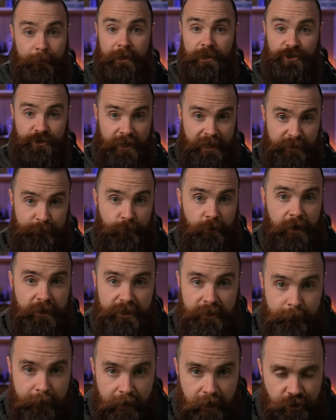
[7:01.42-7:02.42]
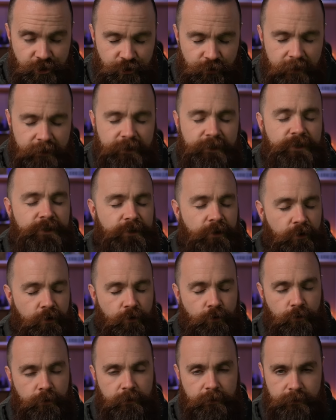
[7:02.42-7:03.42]
Nginx Proxy Manager. It's
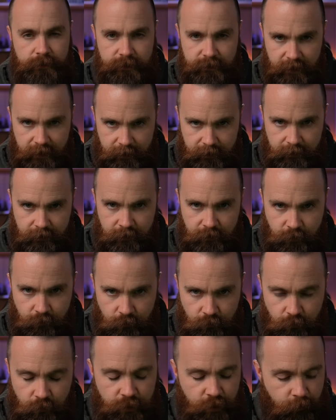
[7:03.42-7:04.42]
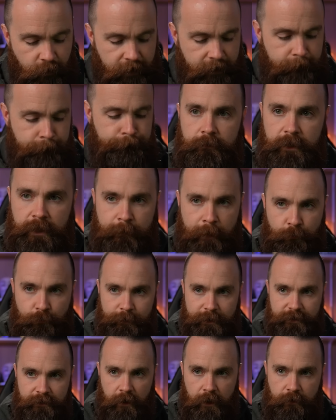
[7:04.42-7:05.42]
so stinking cool. You ready? The command will
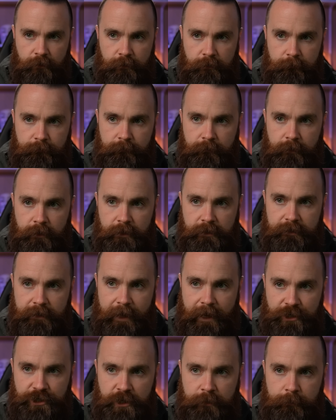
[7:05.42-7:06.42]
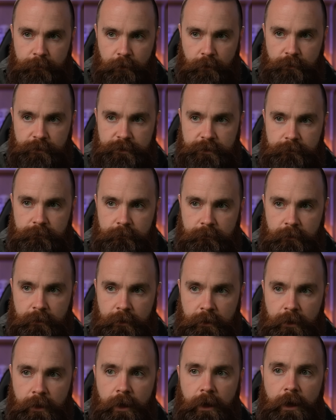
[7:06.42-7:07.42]
be docker dash compose
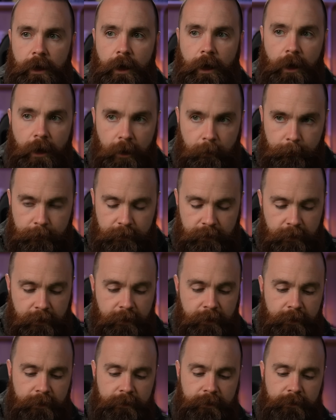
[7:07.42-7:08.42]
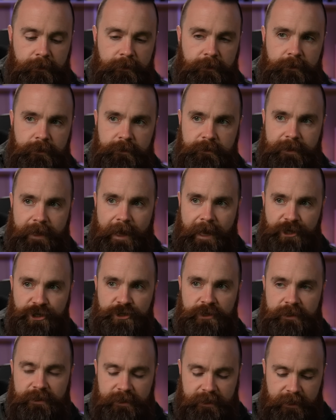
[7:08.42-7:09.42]
up
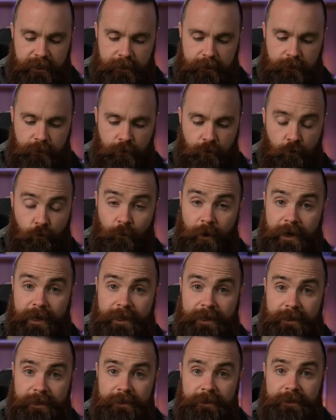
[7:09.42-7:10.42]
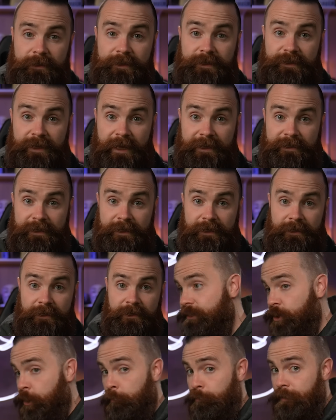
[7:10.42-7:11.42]
dash d. Ready, set,
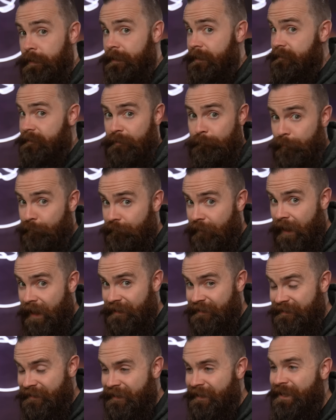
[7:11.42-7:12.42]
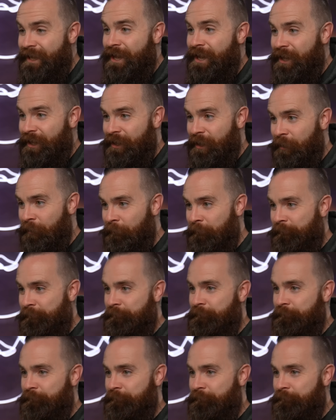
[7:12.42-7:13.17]
don't blink, it's gonna be fast, go.